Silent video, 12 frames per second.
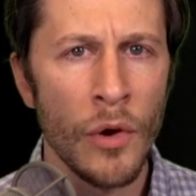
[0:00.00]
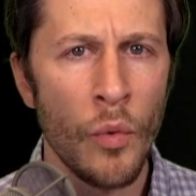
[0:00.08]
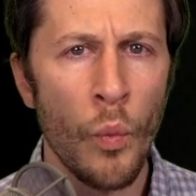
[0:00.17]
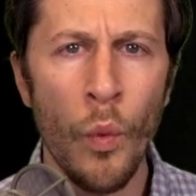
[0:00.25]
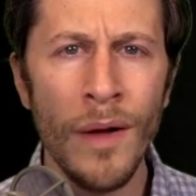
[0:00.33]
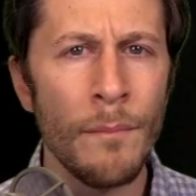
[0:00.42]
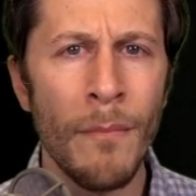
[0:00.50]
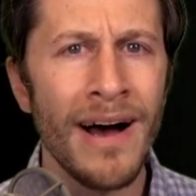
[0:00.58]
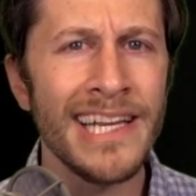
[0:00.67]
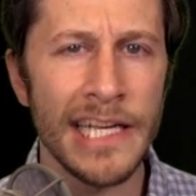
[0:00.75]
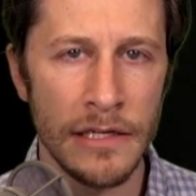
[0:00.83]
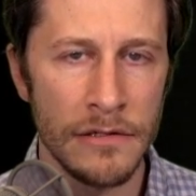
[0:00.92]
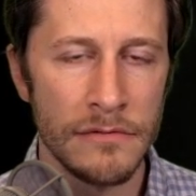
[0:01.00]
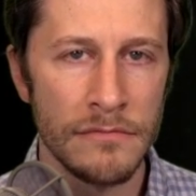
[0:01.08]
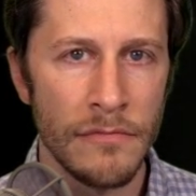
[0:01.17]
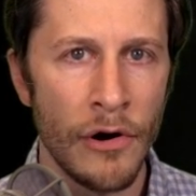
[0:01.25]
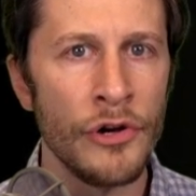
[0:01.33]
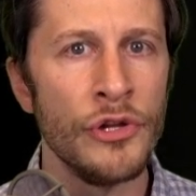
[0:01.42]
what money
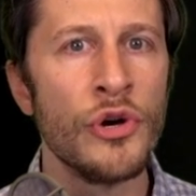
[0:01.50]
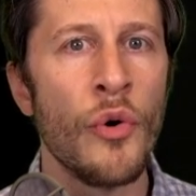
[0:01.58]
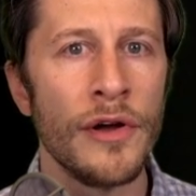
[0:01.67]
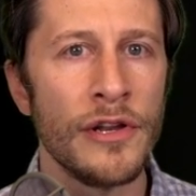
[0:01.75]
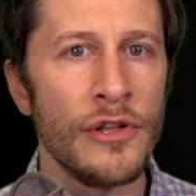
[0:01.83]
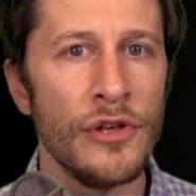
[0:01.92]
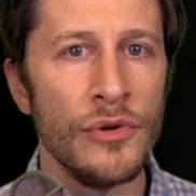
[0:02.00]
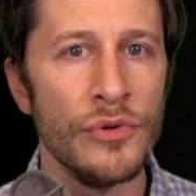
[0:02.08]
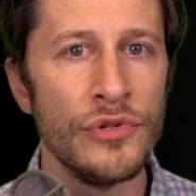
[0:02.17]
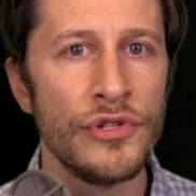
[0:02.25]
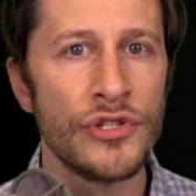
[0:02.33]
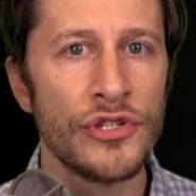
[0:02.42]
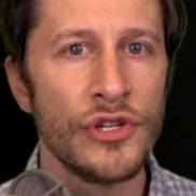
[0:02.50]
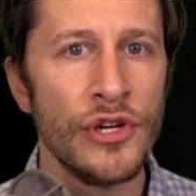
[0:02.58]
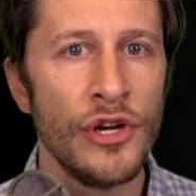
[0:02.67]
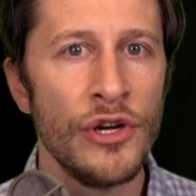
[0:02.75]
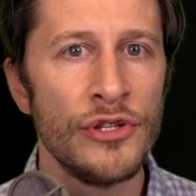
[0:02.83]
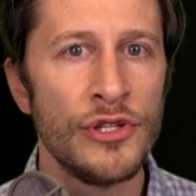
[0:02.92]
are you going to use
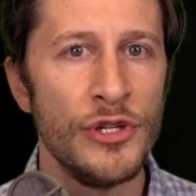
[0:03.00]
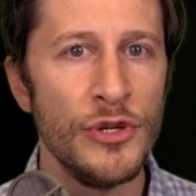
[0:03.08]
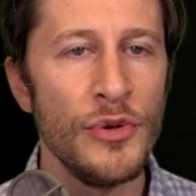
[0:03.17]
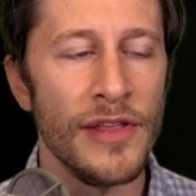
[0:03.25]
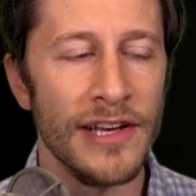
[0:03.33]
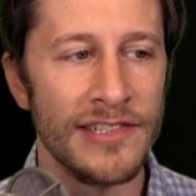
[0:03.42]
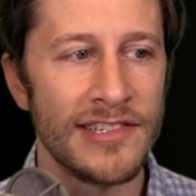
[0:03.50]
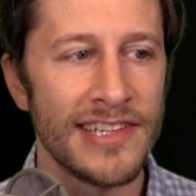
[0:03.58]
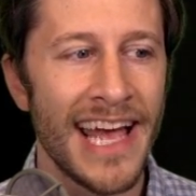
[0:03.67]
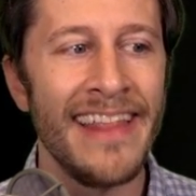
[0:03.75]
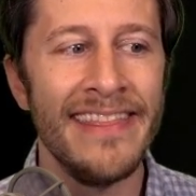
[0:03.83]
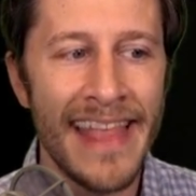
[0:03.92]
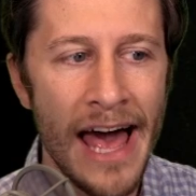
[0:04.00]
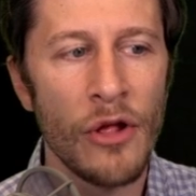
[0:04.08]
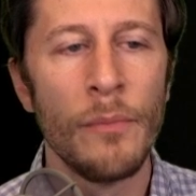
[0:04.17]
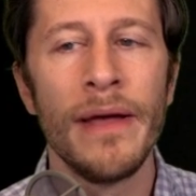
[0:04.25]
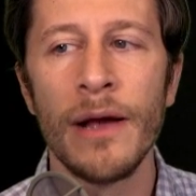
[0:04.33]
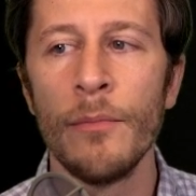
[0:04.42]
to do this? And
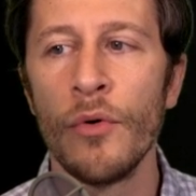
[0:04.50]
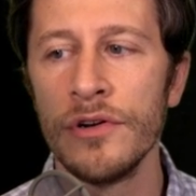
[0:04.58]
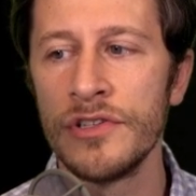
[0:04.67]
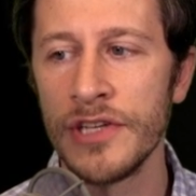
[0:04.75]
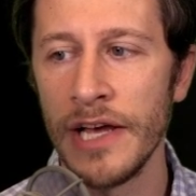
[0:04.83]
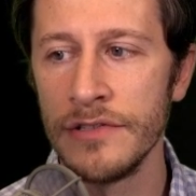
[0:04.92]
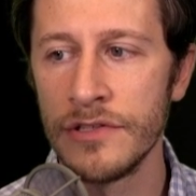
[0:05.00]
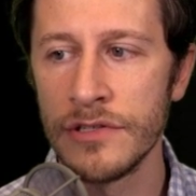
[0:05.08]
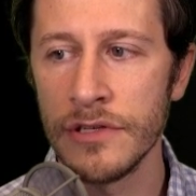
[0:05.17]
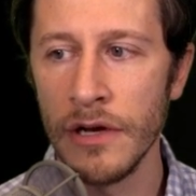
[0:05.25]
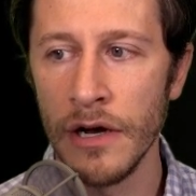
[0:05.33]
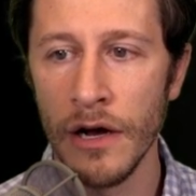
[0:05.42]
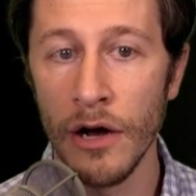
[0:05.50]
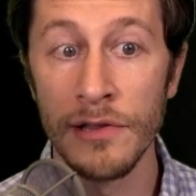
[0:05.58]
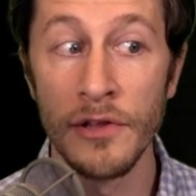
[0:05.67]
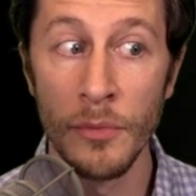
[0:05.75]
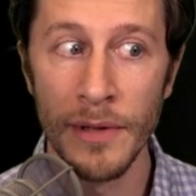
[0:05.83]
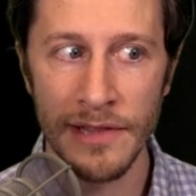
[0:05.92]
that'll make more sense a
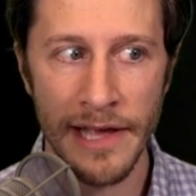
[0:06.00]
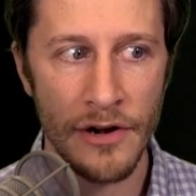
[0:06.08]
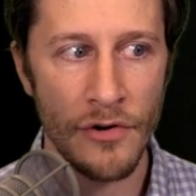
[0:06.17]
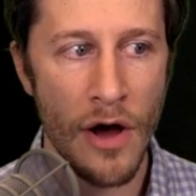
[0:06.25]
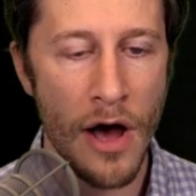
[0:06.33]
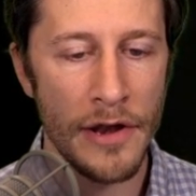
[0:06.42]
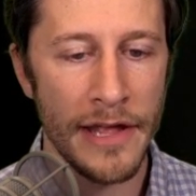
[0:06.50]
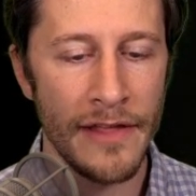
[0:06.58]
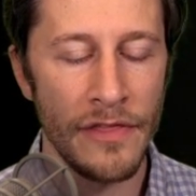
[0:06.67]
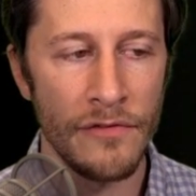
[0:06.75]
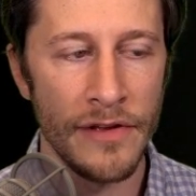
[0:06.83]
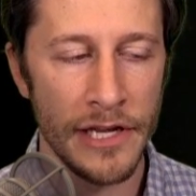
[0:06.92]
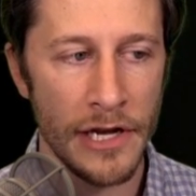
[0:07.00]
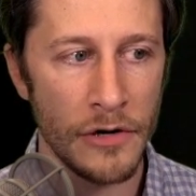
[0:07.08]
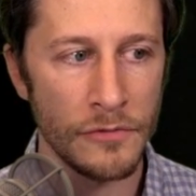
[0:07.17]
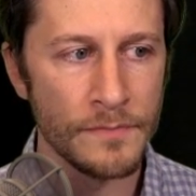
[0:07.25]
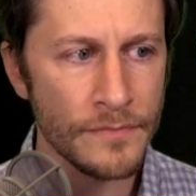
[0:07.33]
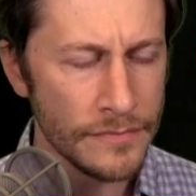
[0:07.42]
little bit later on in the video.
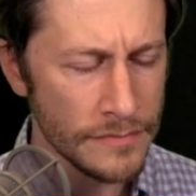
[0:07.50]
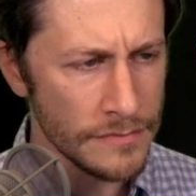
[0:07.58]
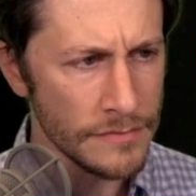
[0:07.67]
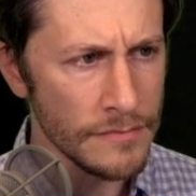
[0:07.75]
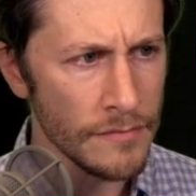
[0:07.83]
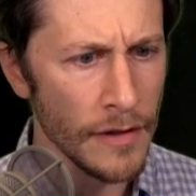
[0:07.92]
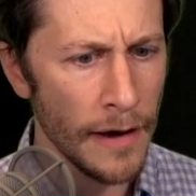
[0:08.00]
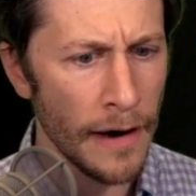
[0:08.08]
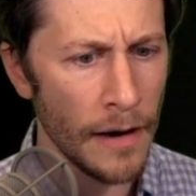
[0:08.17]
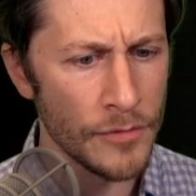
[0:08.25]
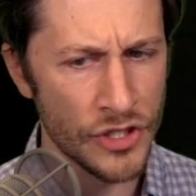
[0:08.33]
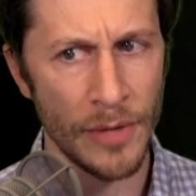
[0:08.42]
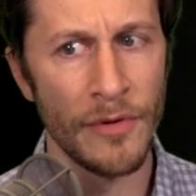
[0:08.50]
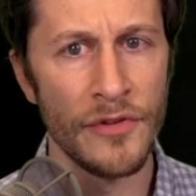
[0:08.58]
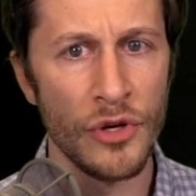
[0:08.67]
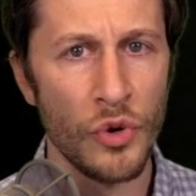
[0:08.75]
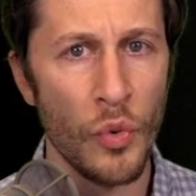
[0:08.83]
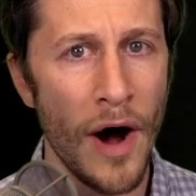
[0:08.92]
Some of
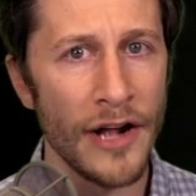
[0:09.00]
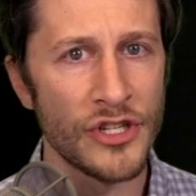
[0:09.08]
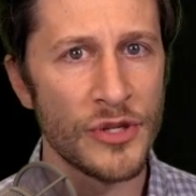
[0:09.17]
you who watched